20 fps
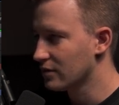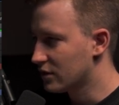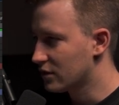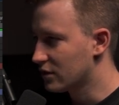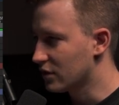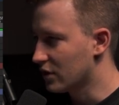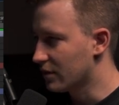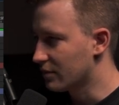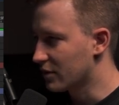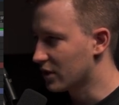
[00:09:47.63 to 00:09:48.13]

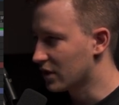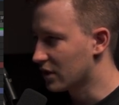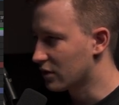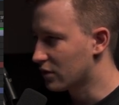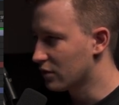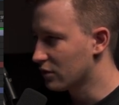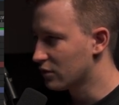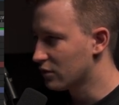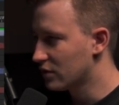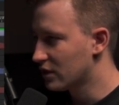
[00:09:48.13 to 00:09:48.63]
So I'm gonna
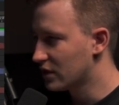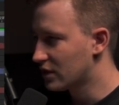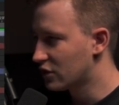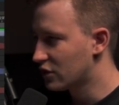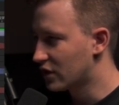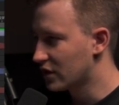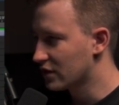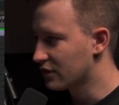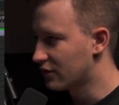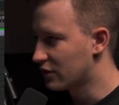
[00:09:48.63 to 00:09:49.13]
go to this
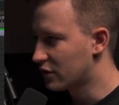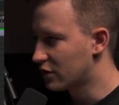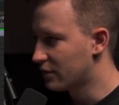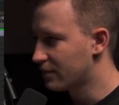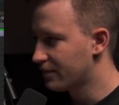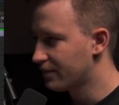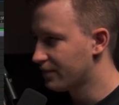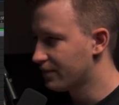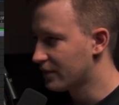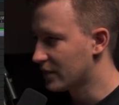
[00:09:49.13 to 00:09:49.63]

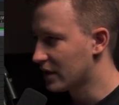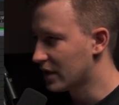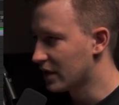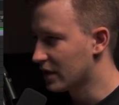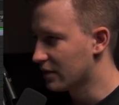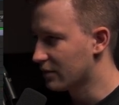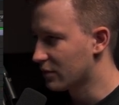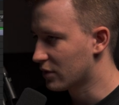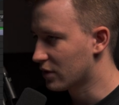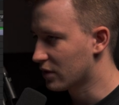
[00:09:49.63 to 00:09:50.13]
transform
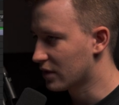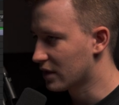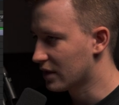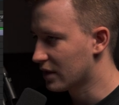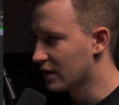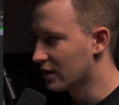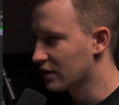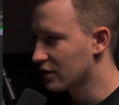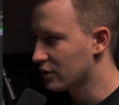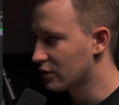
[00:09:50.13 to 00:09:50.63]
and I'm
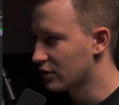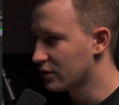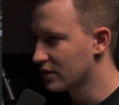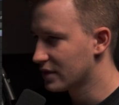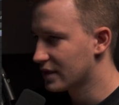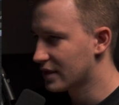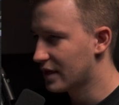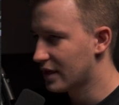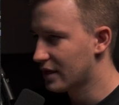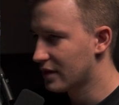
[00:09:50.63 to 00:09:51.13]
gonna use
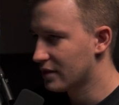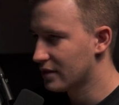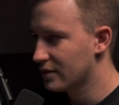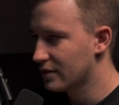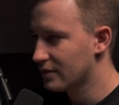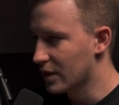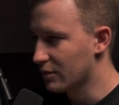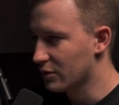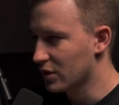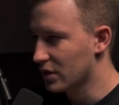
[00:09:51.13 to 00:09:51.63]
scale,
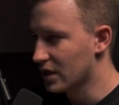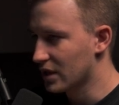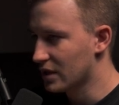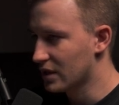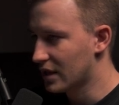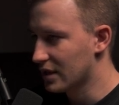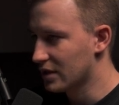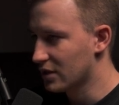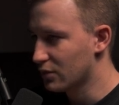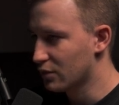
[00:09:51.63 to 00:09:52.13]
I'm gonna
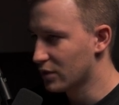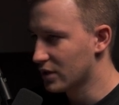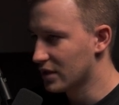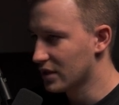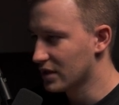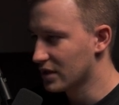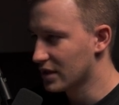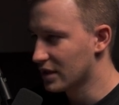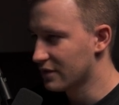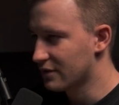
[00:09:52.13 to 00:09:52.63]
align it with
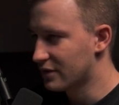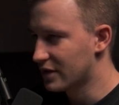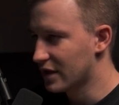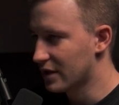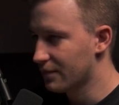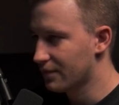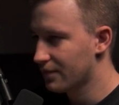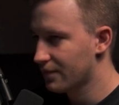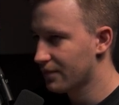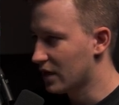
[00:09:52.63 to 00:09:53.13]
this
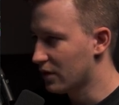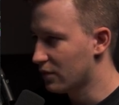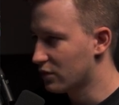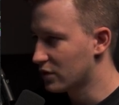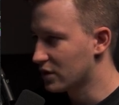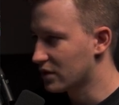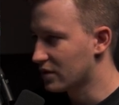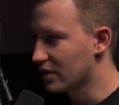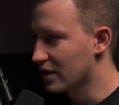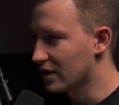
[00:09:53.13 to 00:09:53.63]
keyframe and we're
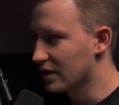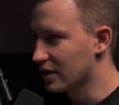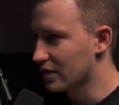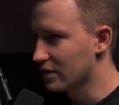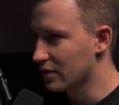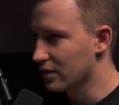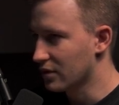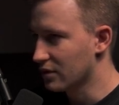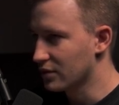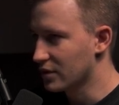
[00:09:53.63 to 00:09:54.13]
just gonna get
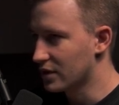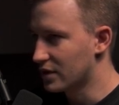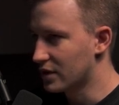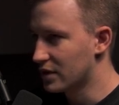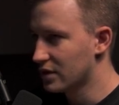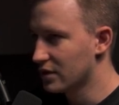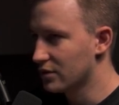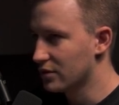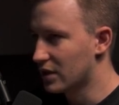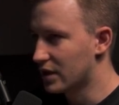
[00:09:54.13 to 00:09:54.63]

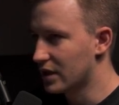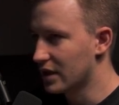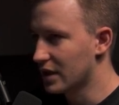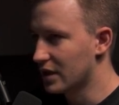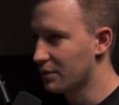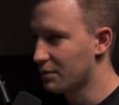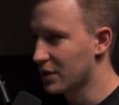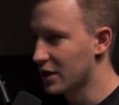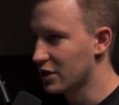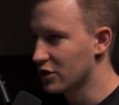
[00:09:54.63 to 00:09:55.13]
closer to our
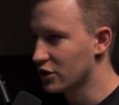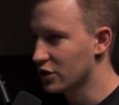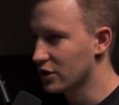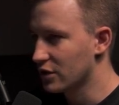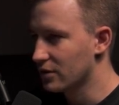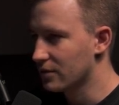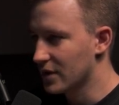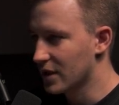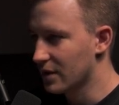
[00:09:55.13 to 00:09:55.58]
animation.